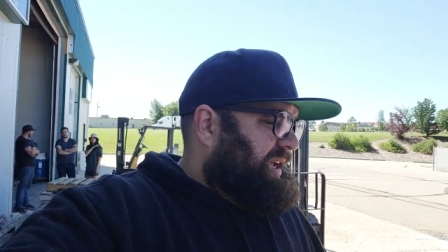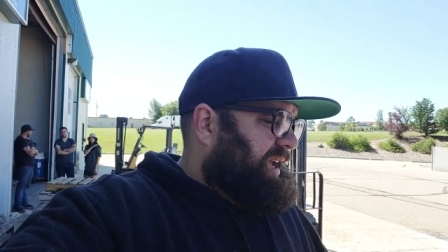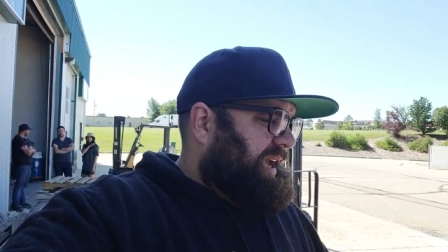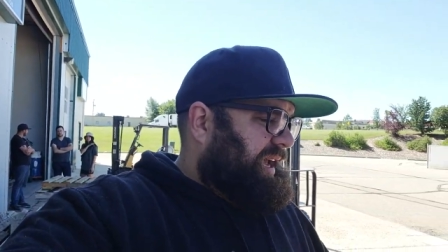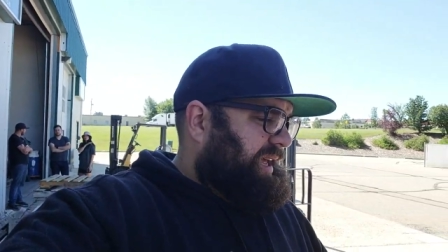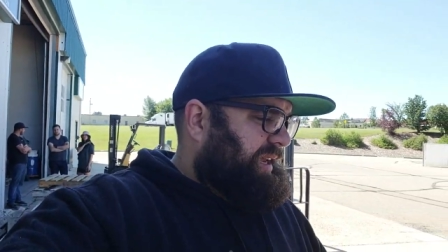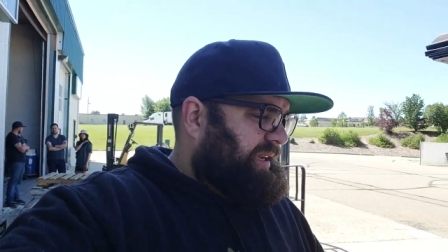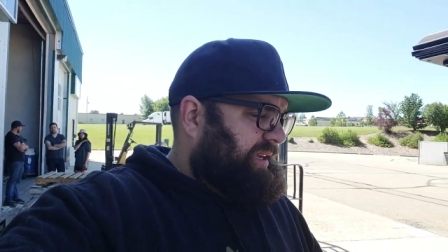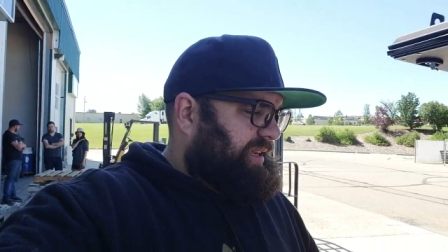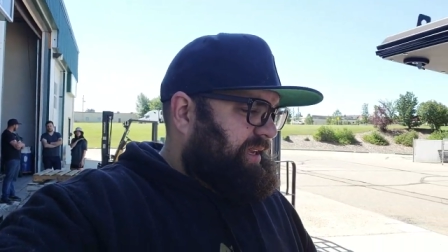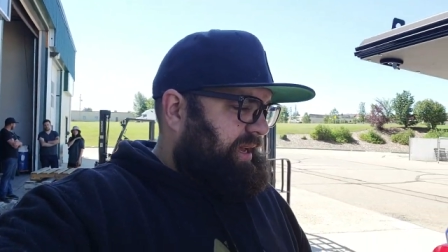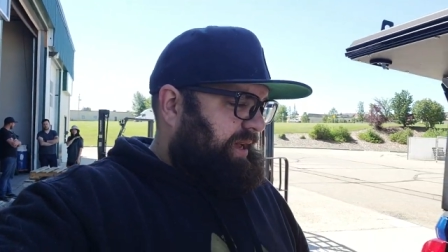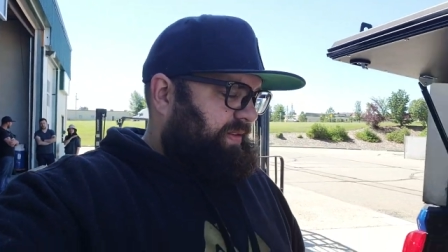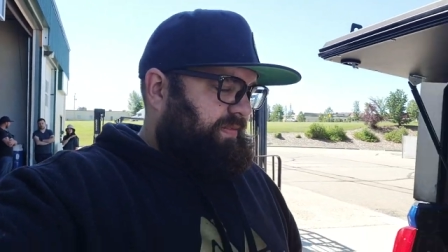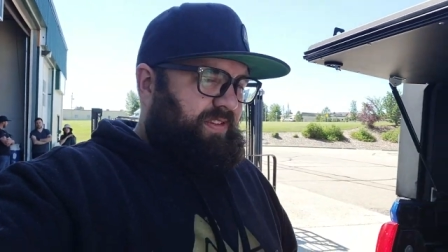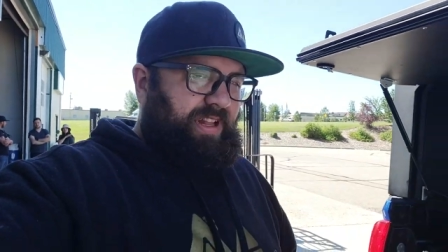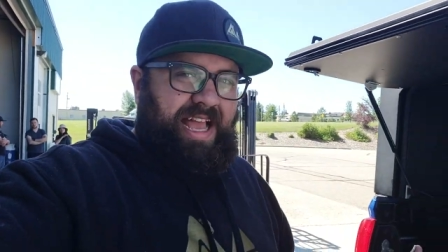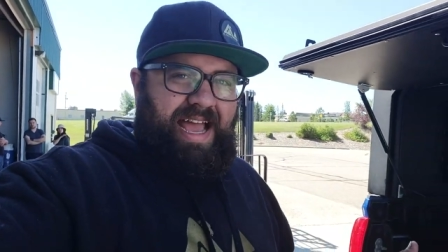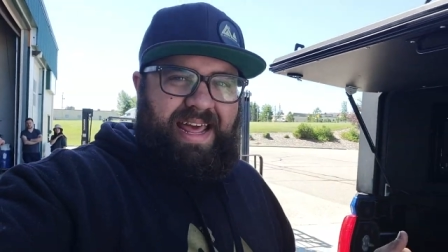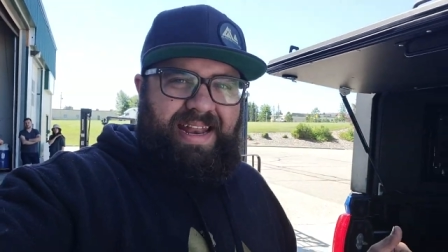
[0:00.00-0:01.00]
And
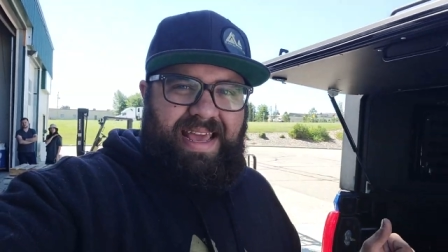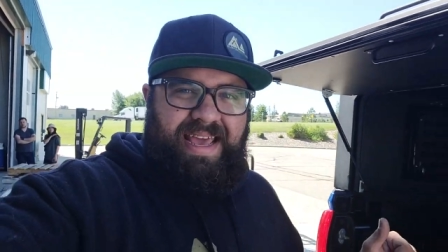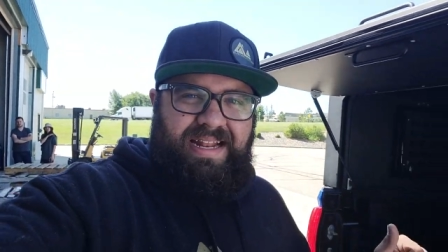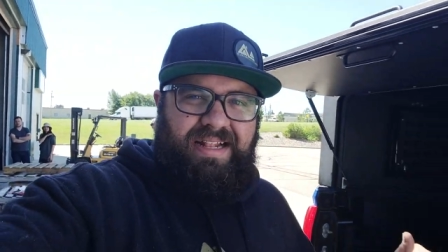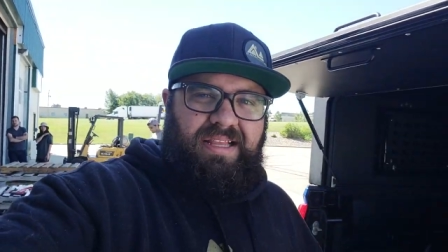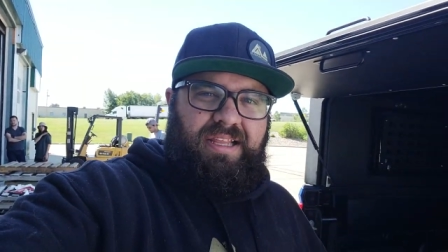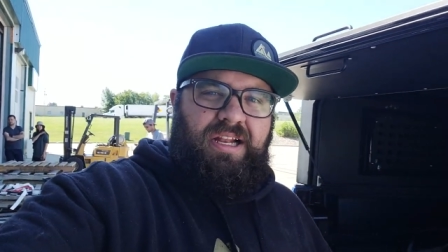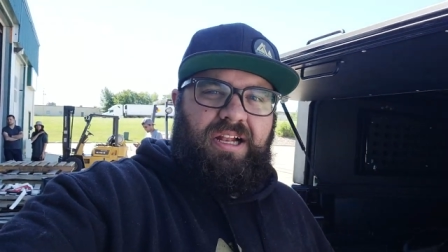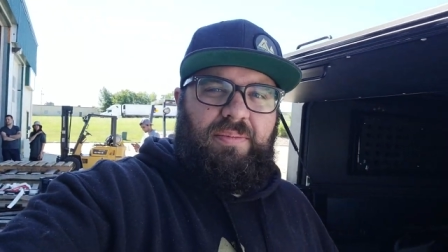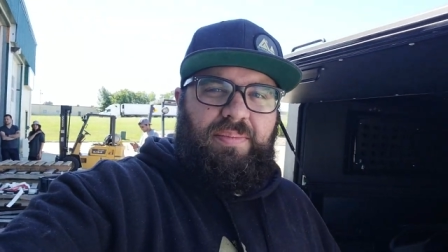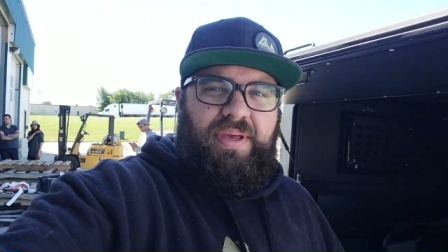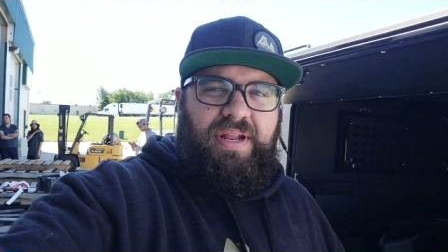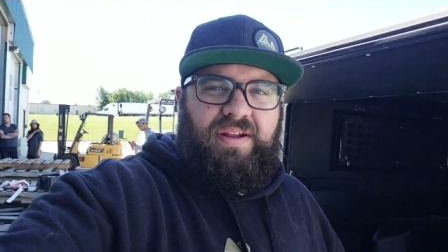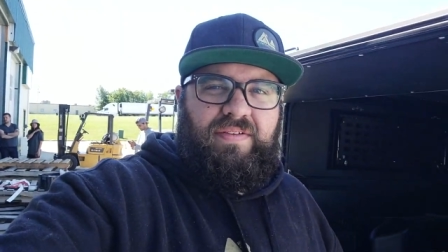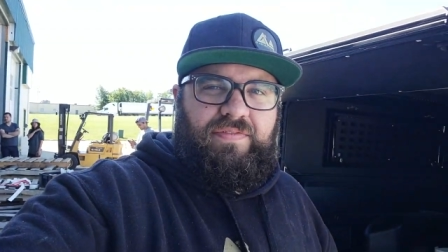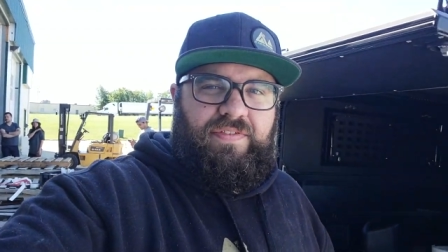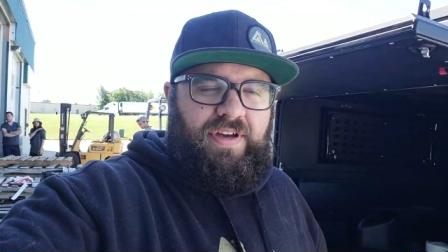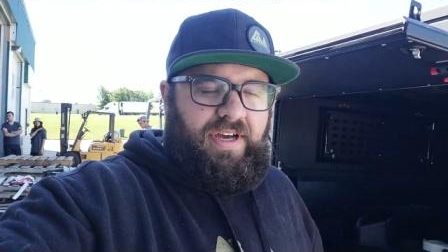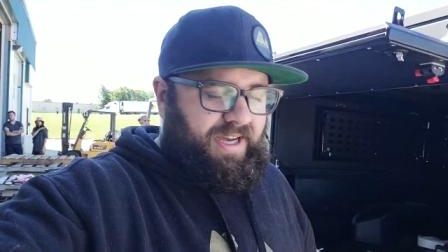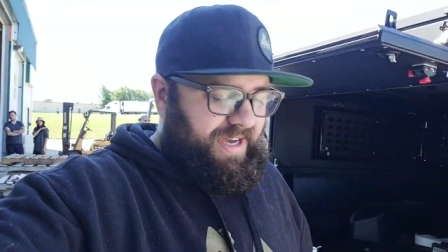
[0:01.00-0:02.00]
uh, Vlad had a little bit of